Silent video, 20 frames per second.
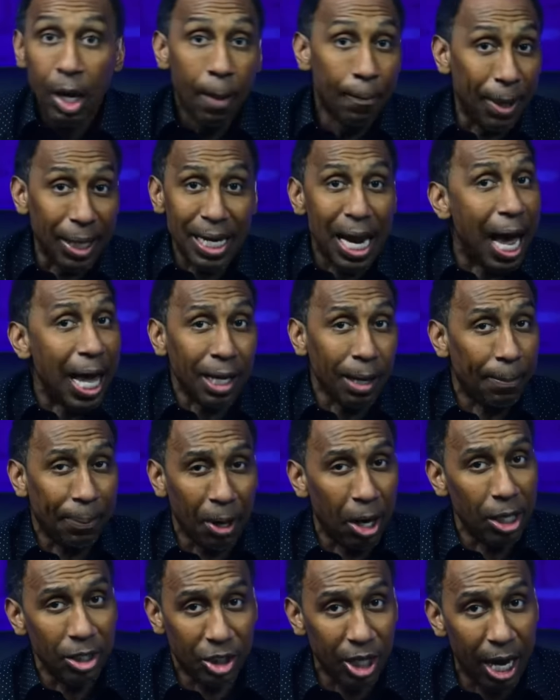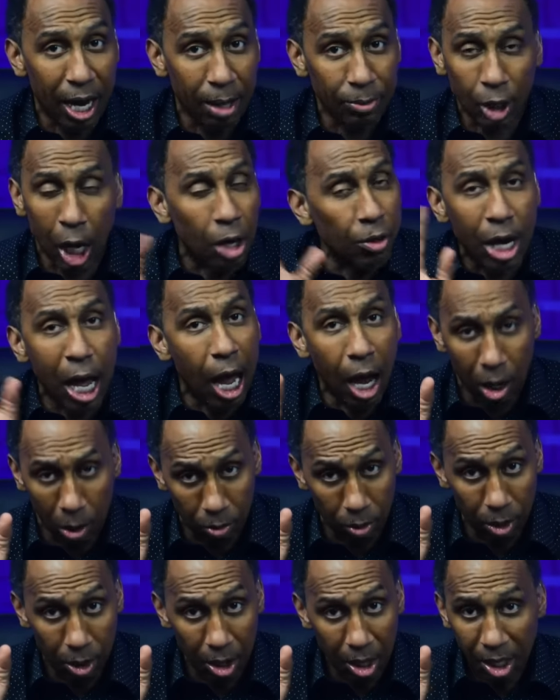But not LeBron James. Oh
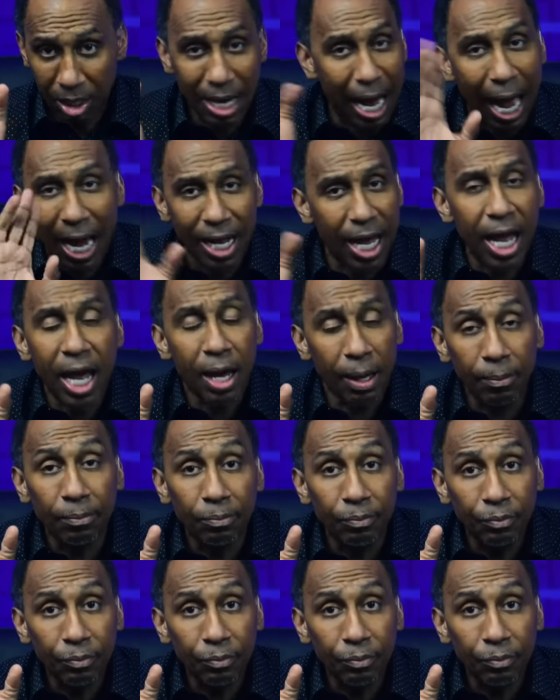no, not him.